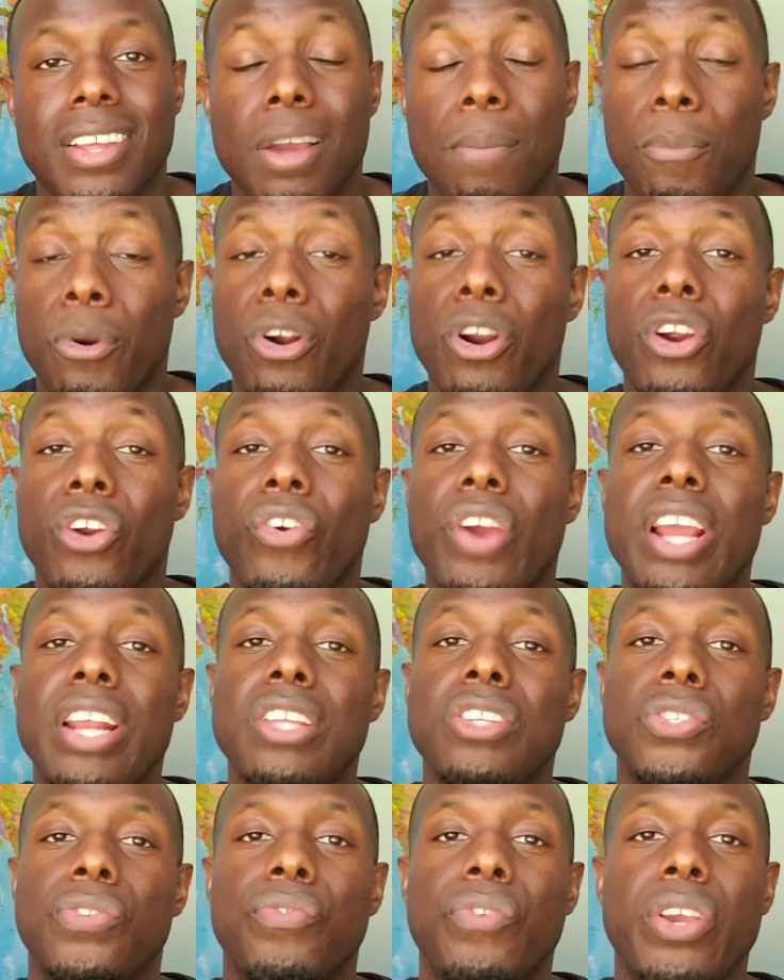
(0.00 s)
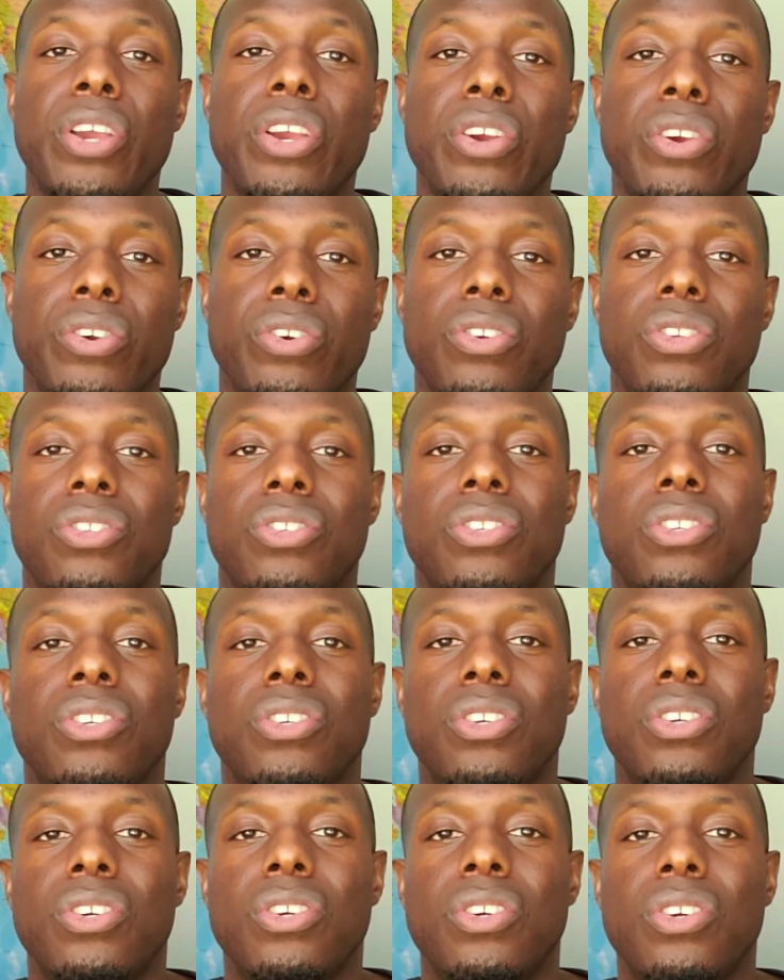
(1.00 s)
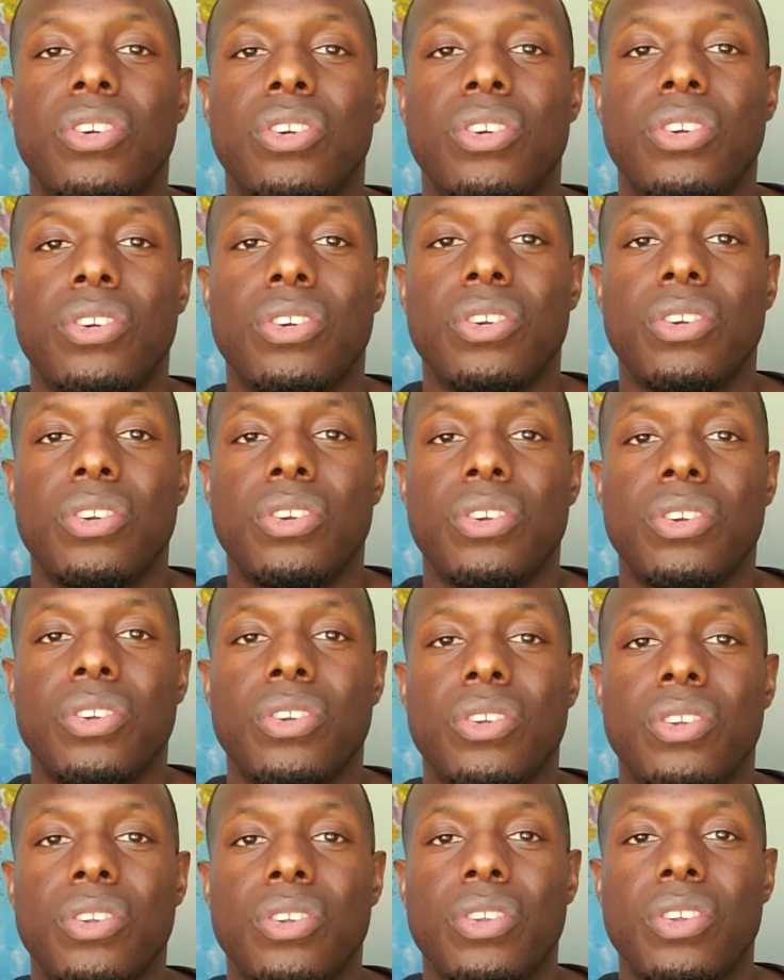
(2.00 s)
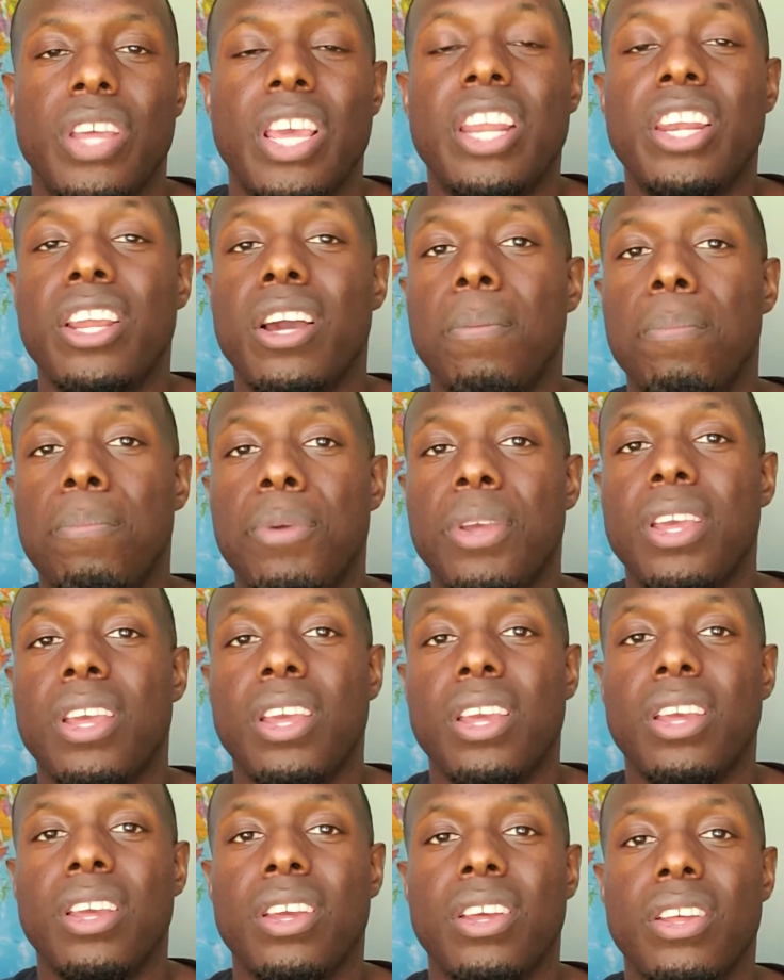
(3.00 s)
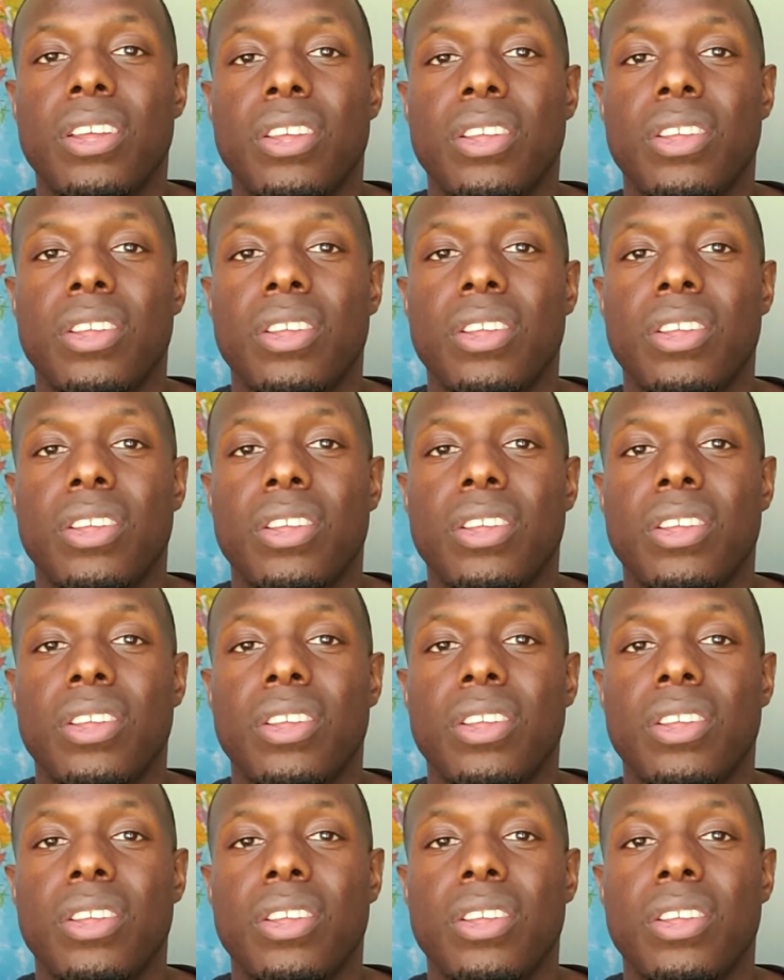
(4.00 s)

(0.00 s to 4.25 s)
But our greatest fears end up being